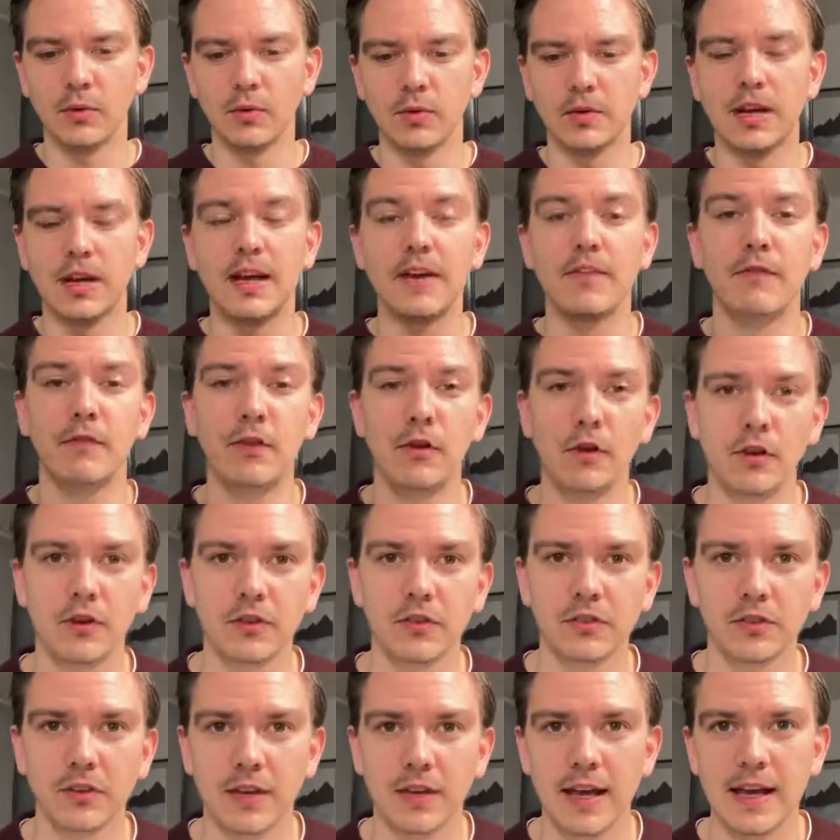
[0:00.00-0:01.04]

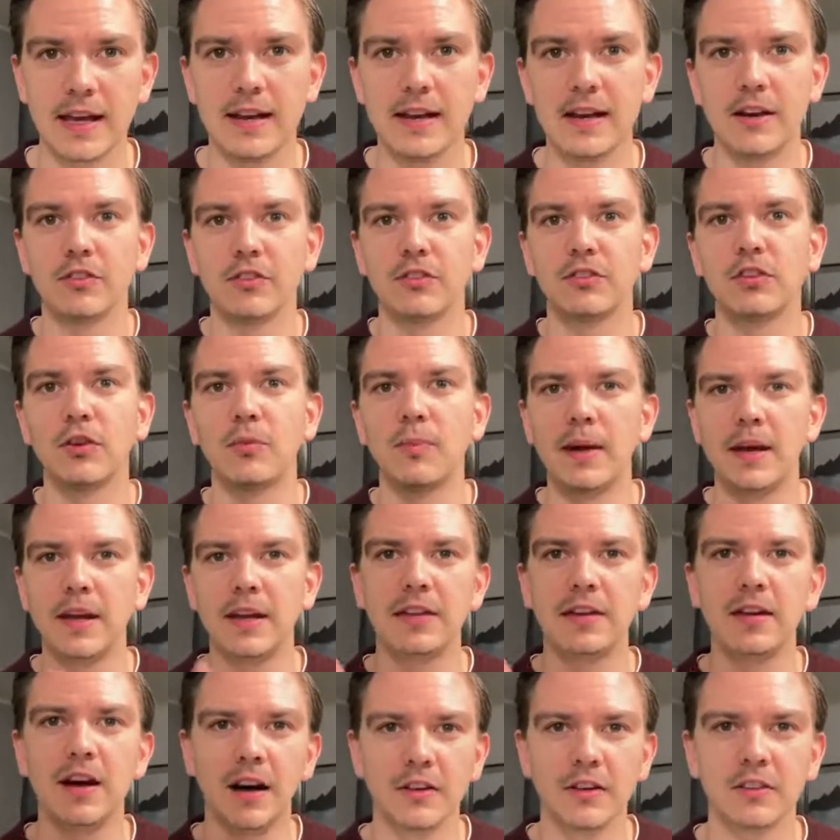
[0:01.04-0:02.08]
diverse, okay? There are so many
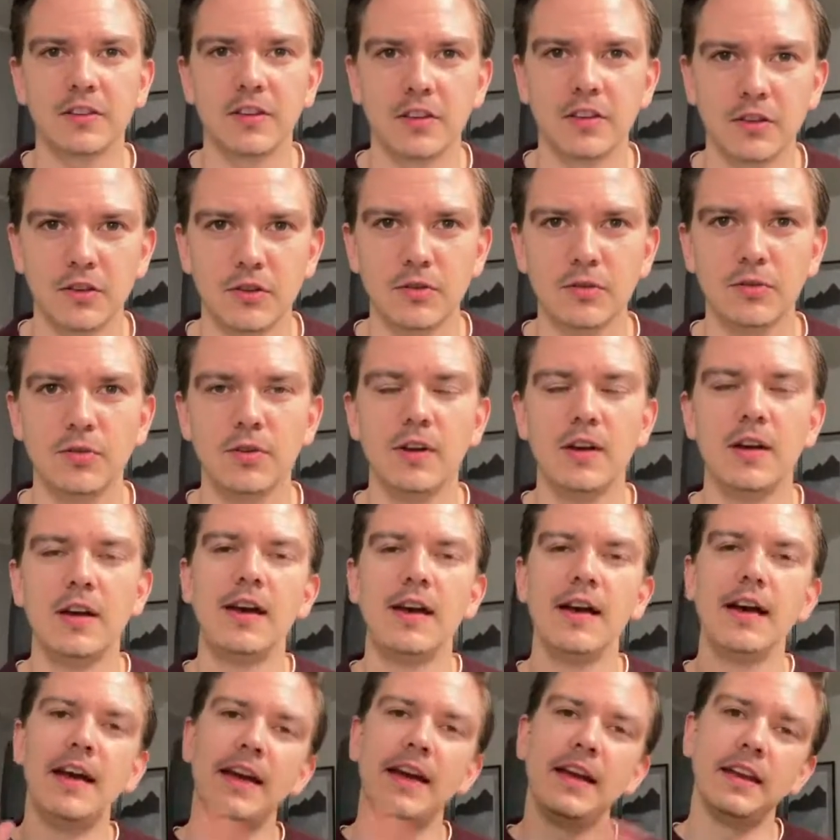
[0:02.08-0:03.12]
tasks that you do.
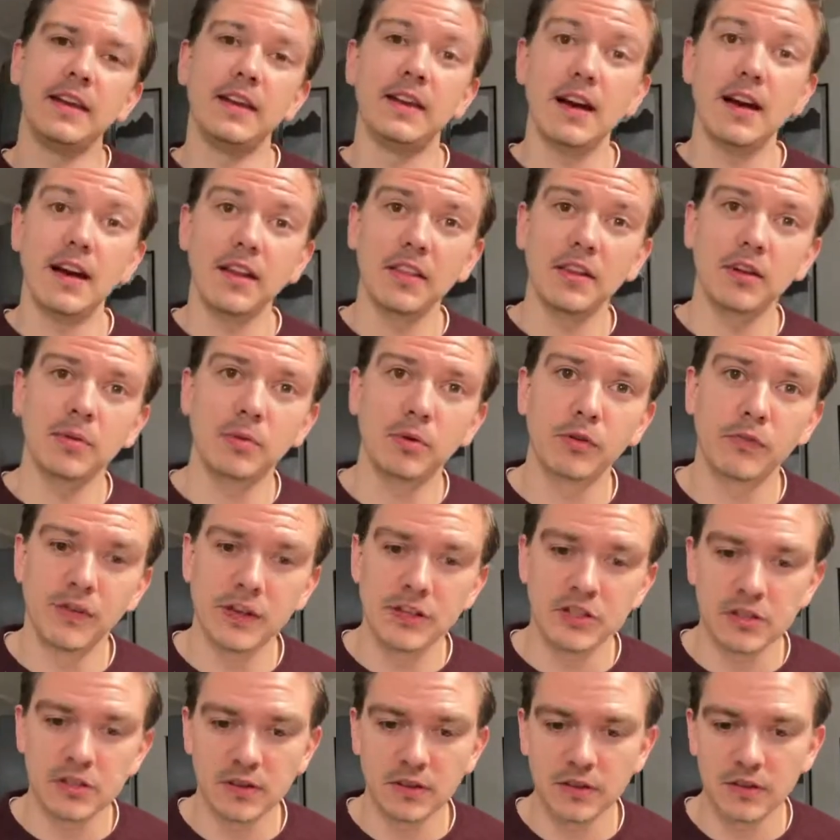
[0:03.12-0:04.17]
And in other
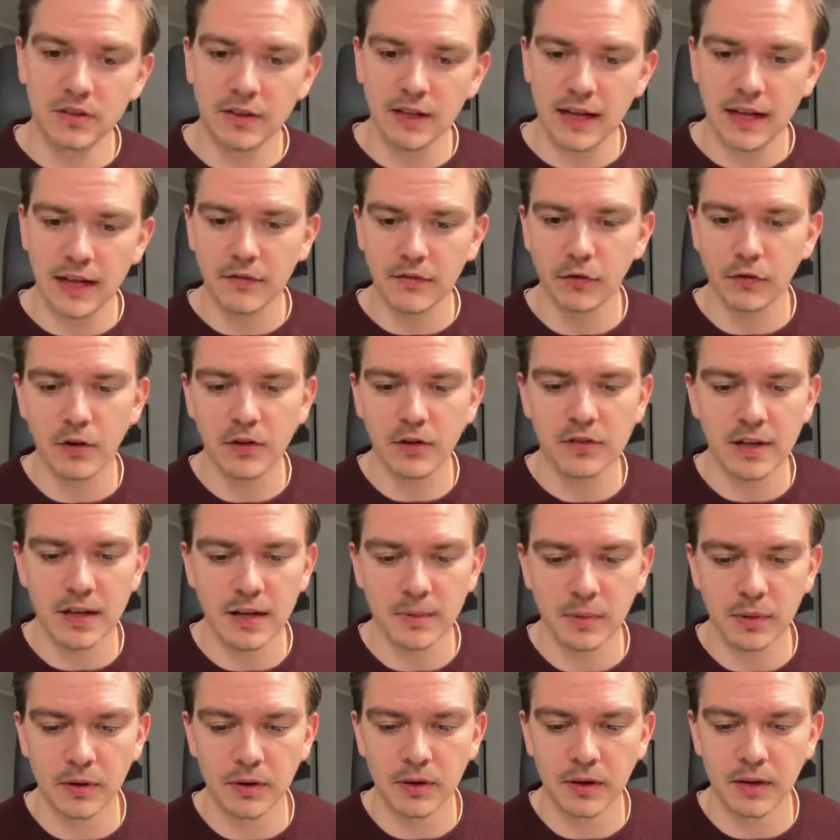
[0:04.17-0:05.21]
professions, like for
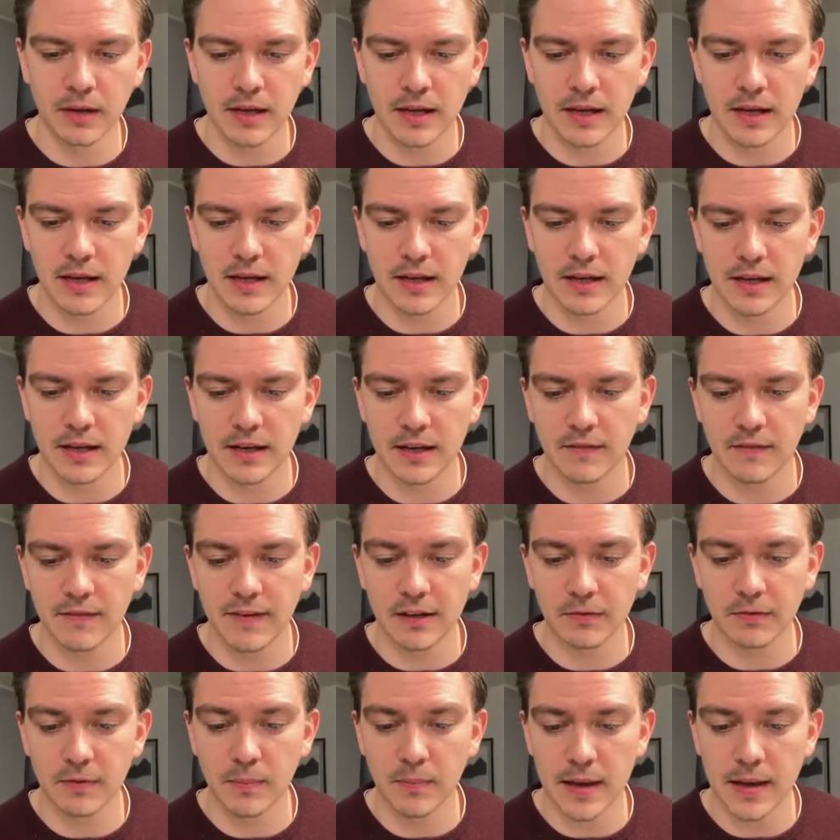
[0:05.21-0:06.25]
example, in
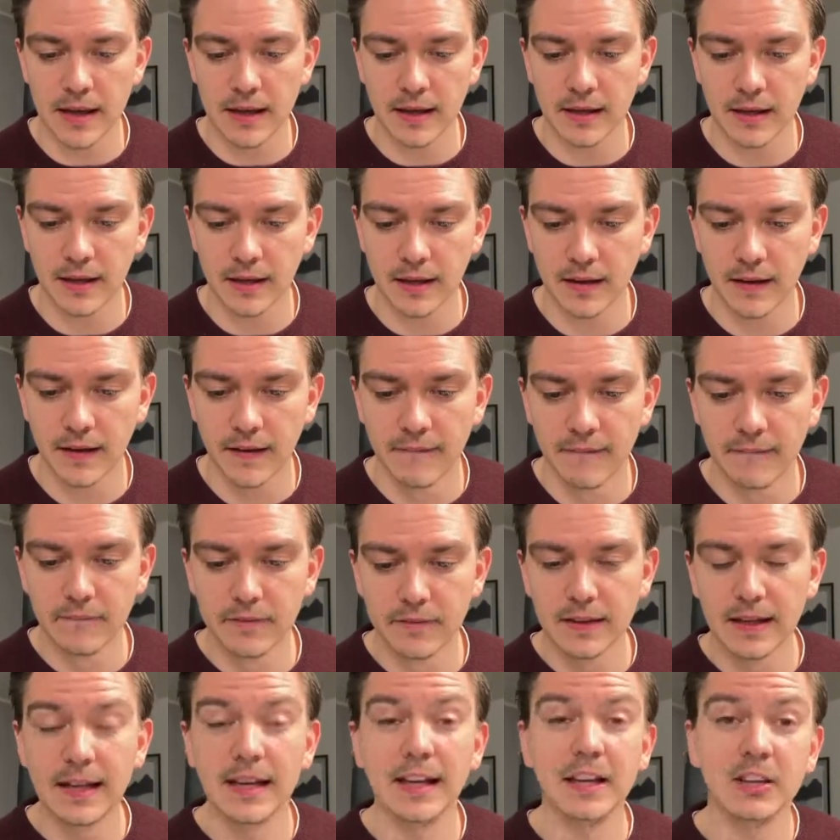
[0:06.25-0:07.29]
investment banking,
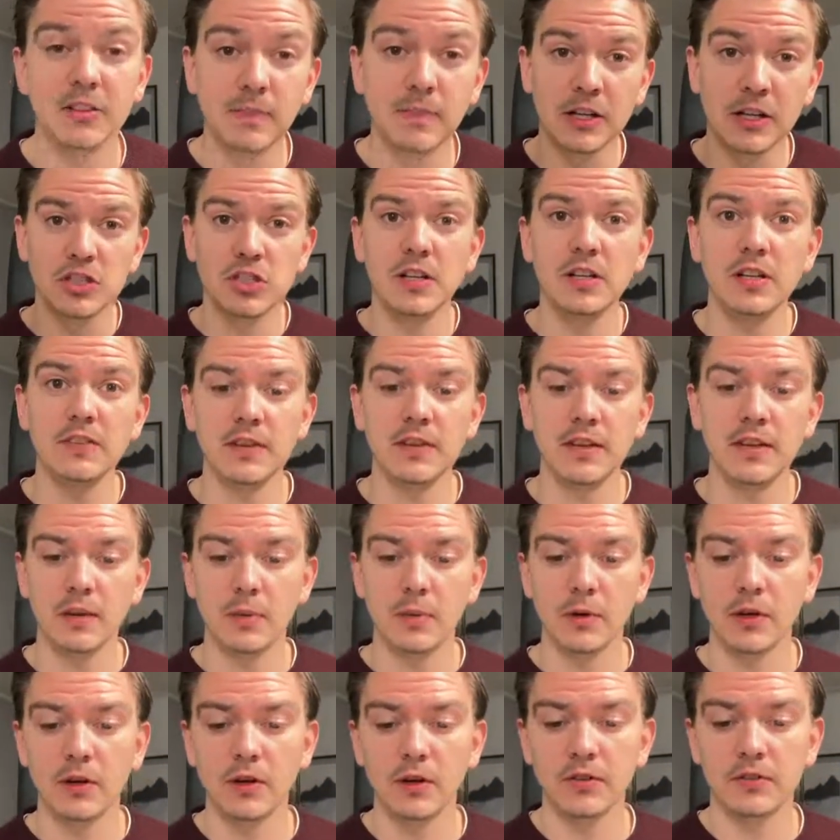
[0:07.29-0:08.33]
it's much easier
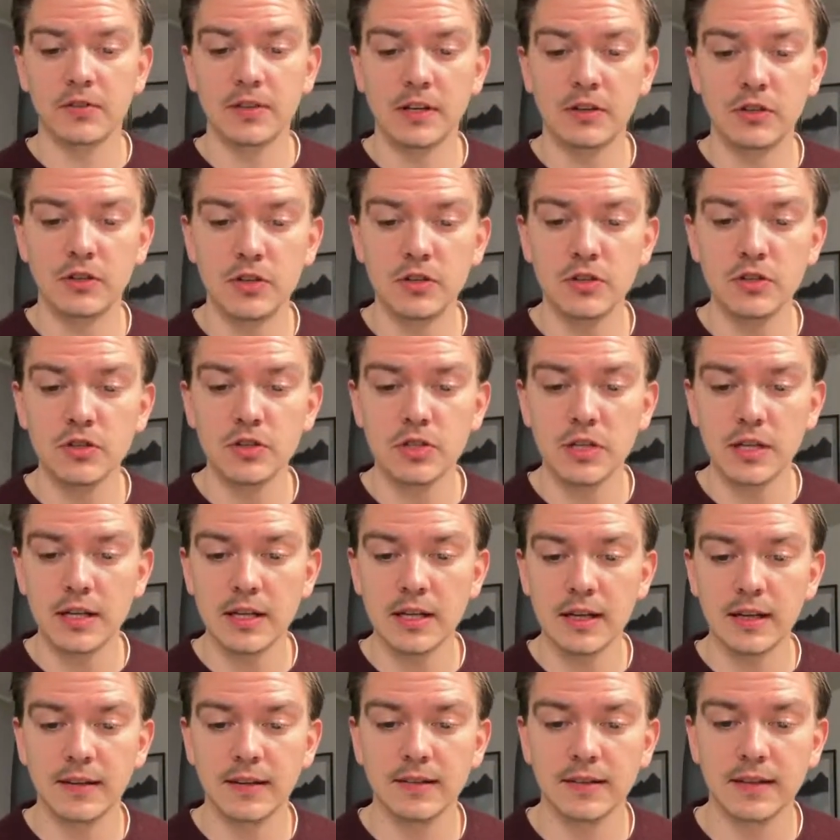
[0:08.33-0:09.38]
because there
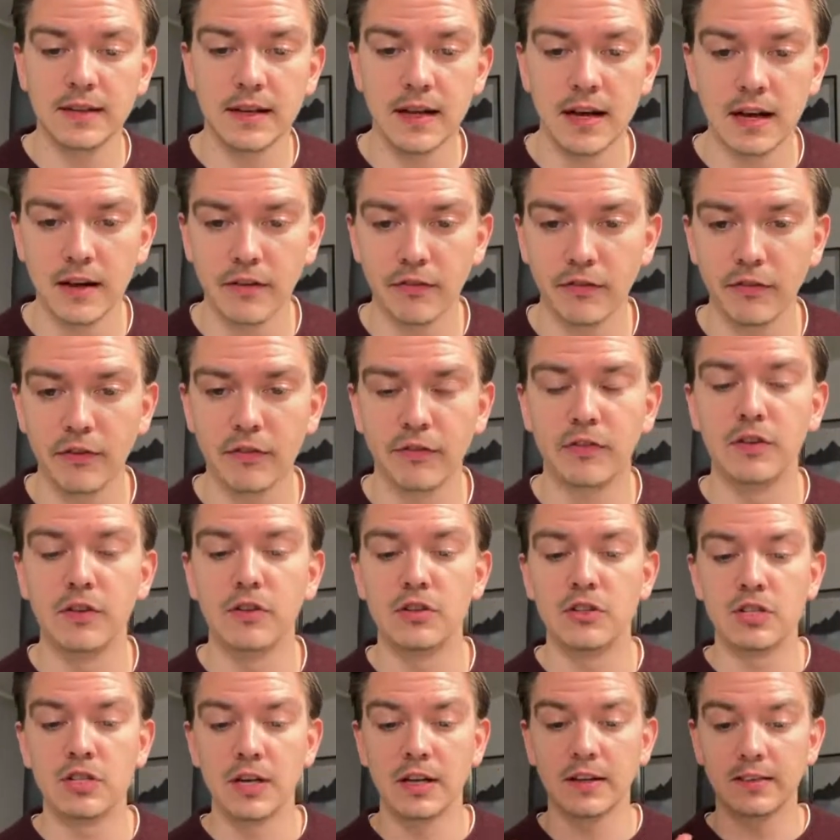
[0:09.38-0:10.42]
usually it's enough if you
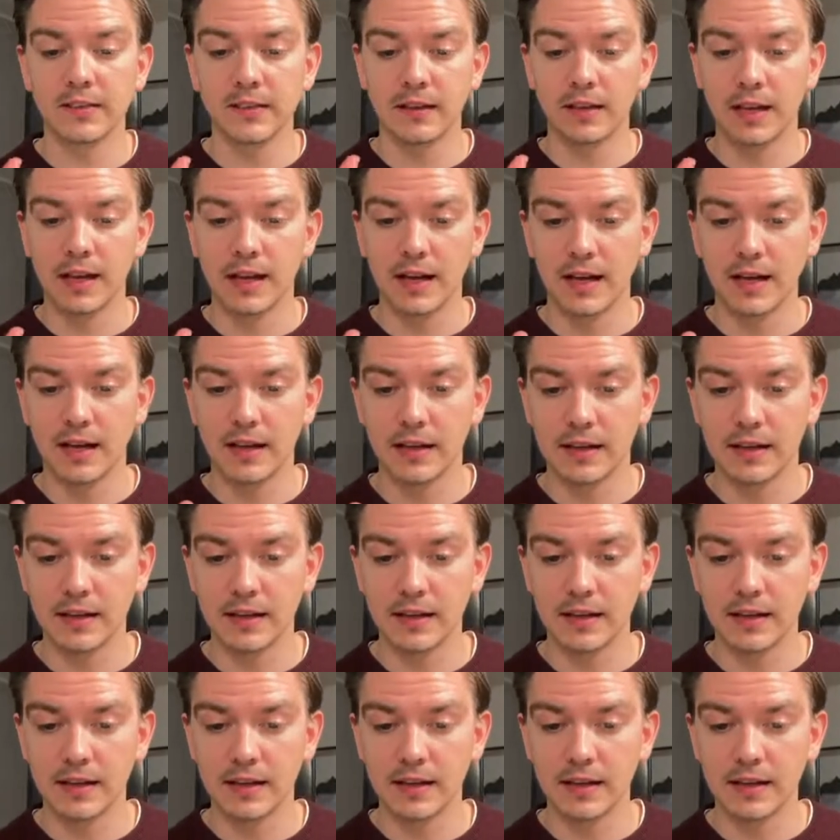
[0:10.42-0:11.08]
just are